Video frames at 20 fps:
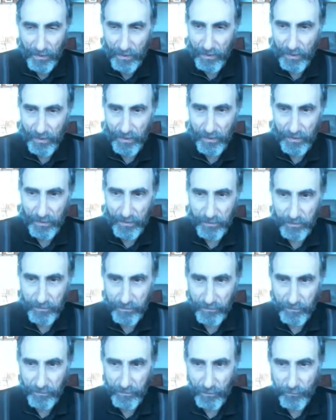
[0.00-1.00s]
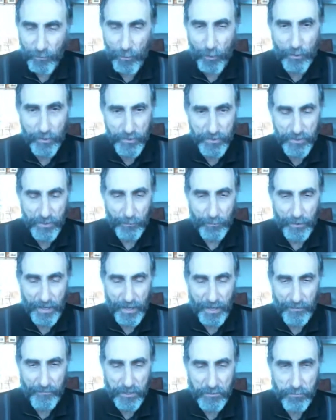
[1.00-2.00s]
uh, of course, that we
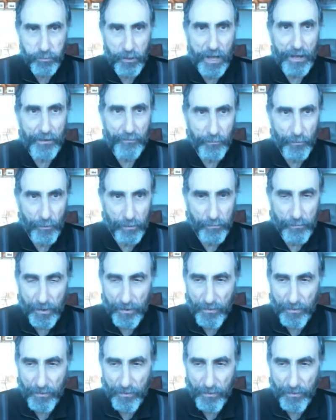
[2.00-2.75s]
have this platform.